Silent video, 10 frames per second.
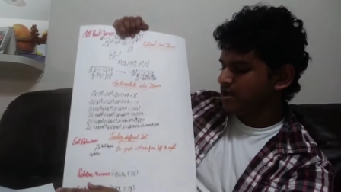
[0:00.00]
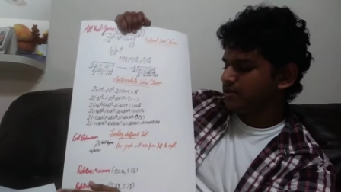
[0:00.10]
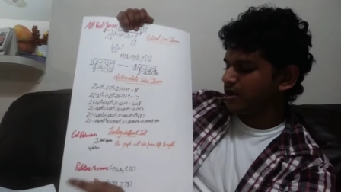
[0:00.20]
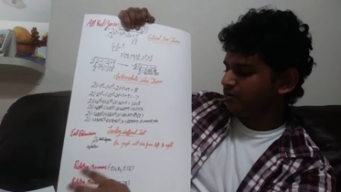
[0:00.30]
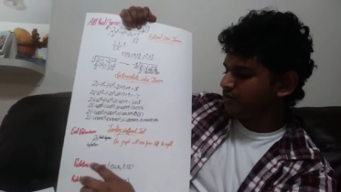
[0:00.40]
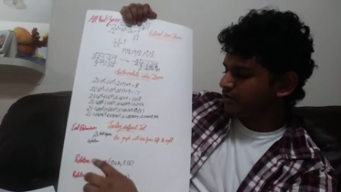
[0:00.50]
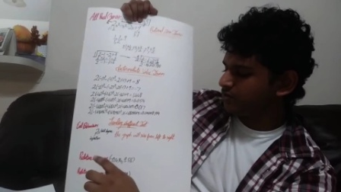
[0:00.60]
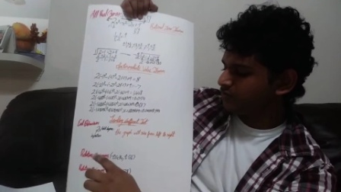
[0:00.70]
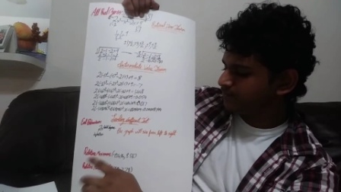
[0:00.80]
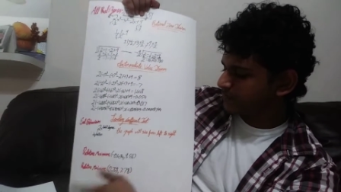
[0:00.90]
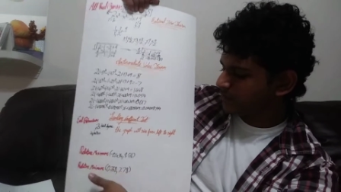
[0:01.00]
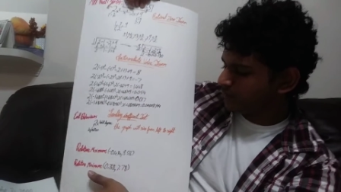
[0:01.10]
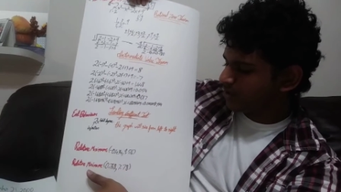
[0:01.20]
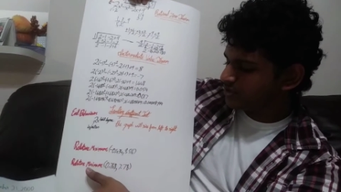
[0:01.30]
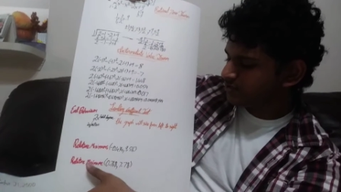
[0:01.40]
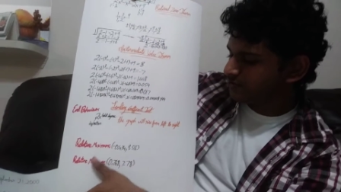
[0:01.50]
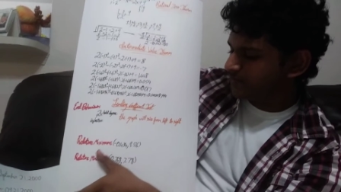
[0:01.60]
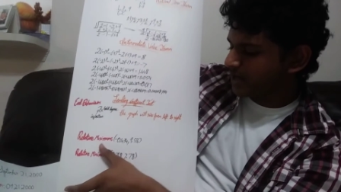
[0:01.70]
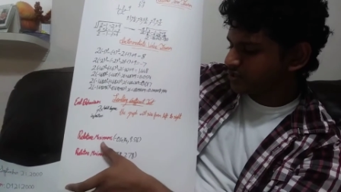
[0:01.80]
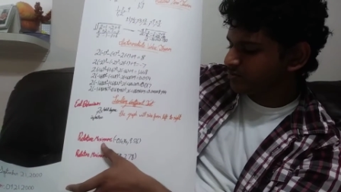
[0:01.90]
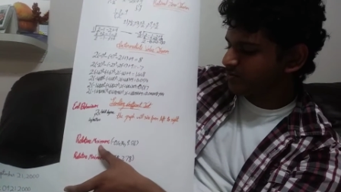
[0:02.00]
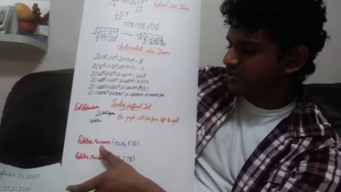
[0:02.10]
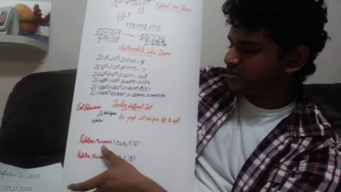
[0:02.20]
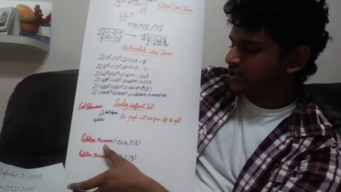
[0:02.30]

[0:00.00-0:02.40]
Now the relative maximum is